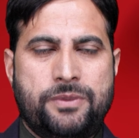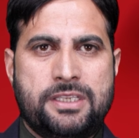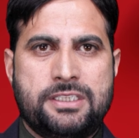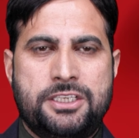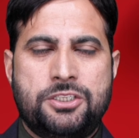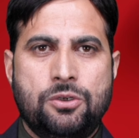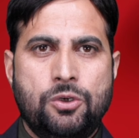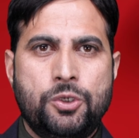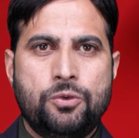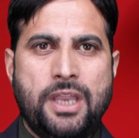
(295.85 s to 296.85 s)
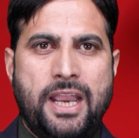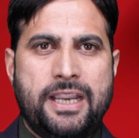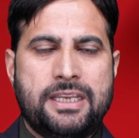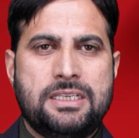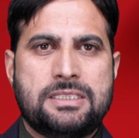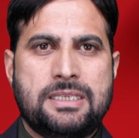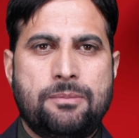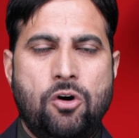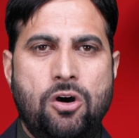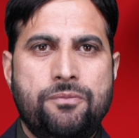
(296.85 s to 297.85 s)
As I told you that in
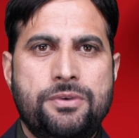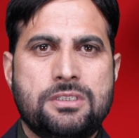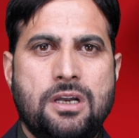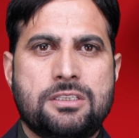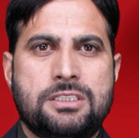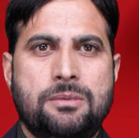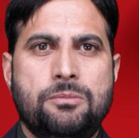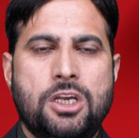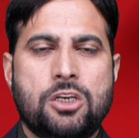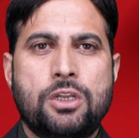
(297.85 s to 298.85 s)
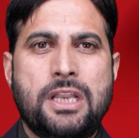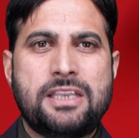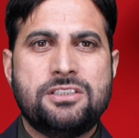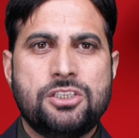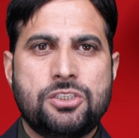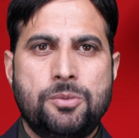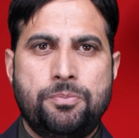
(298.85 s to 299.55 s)
some office or some organization,